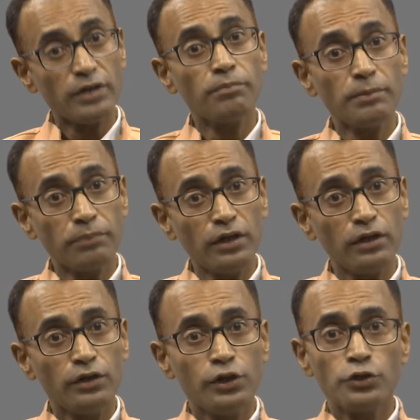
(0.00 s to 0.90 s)
people
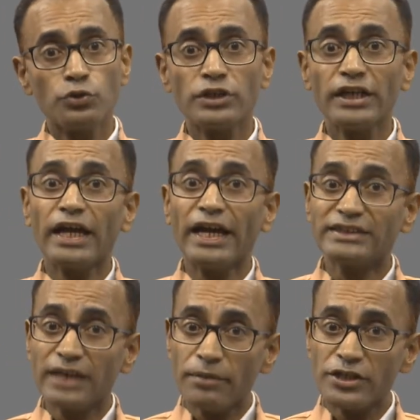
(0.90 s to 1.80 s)
to take
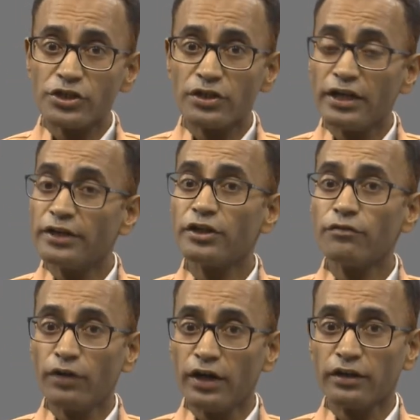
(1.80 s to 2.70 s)
examination related
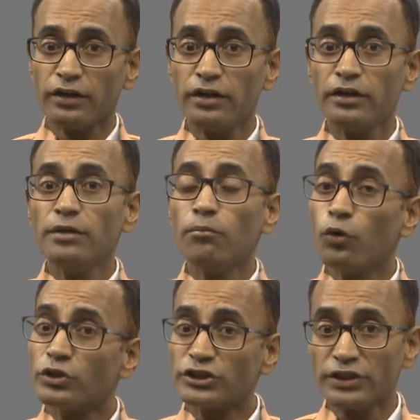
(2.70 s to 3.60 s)
work more
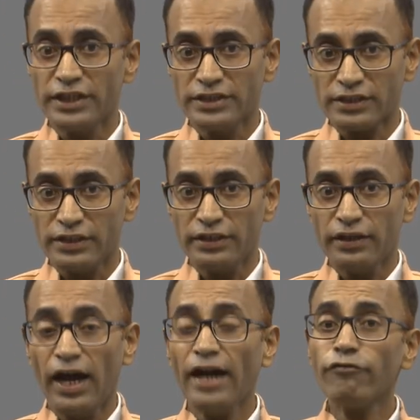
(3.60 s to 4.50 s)
seriously
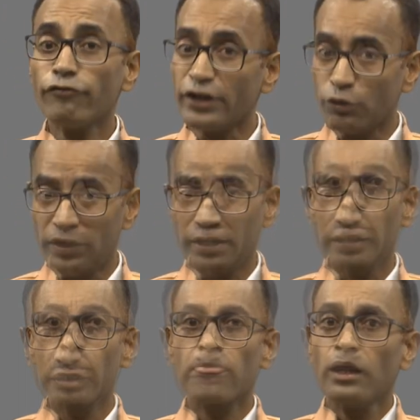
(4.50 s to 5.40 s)
and frequently.
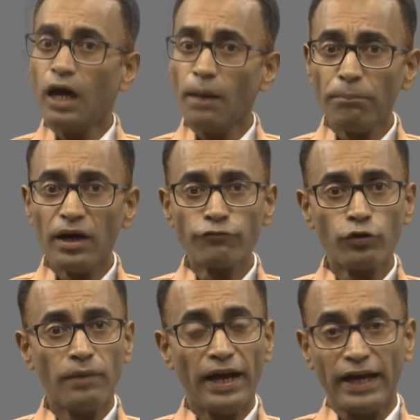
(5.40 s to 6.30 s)
Apart from
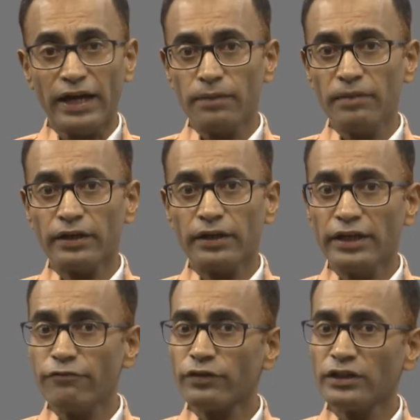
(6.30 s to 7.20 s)
academic
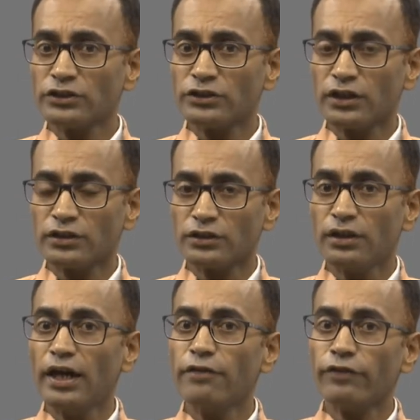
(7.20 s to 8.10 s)
infrastructure
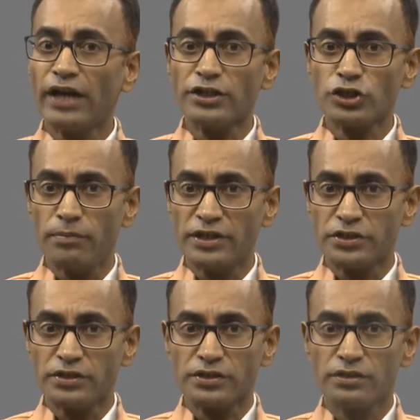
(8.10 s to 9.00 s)
and financial measures,